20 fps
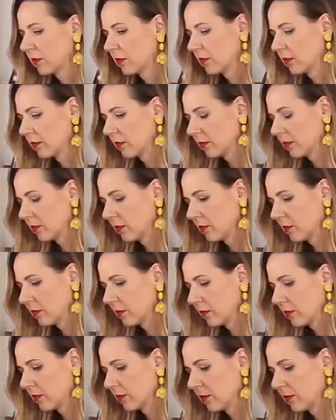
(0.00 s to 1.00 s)

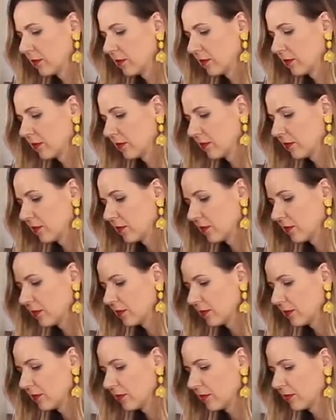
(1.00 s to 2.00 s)

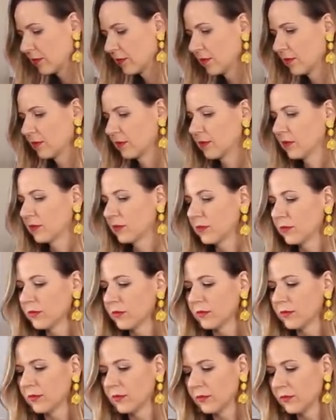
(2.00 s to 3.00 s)

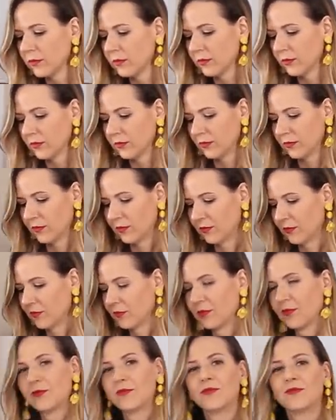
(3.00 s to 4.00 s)

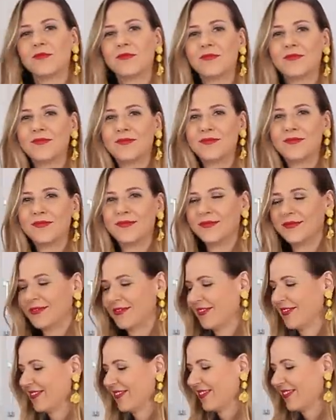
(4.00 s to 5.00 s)

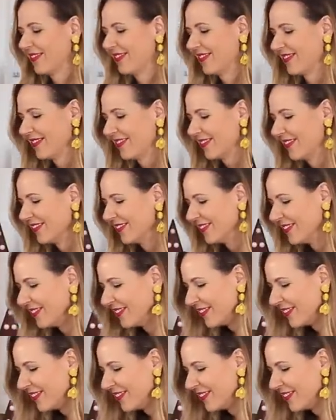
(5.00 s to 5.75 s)
This person isn't speaking.